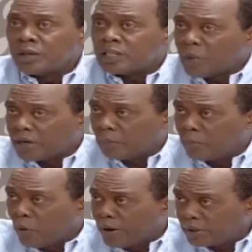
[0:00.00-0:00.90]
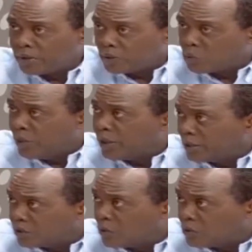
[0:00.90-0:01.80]
let's make it a point this week.
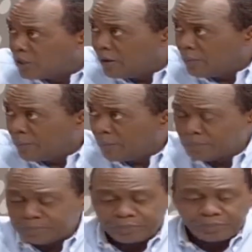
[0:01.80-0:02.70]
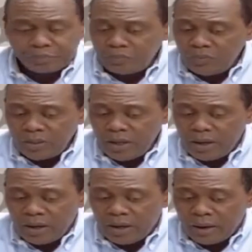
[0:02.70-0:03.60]
Let's go see him. Right.
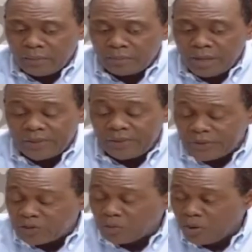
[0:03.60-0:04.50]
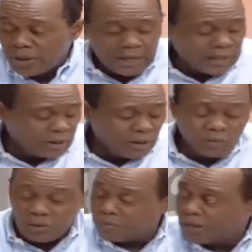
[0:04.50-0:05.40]
And then this morning, I got a
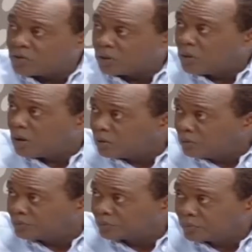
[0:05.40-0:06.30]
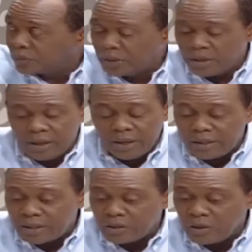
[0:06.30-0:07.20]
call from Patrick Kwaku,
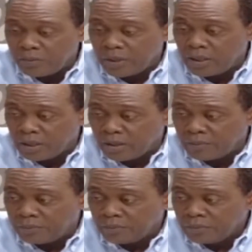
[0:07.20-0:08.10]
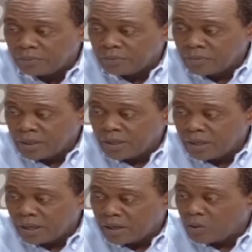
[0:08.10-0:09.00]
and he told me,
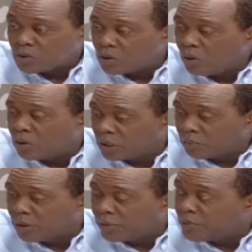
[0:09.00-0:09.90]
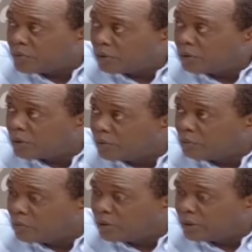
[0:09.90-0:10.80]
he was called at about 3 o'clock in
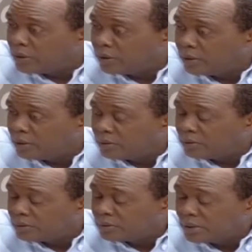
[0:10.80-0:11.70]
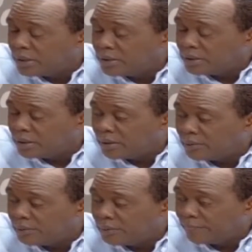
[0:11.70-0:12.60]
the morning, and
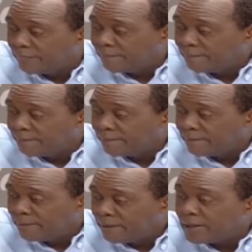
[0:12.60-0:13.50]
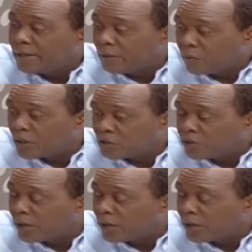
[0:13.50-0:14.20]
he rushed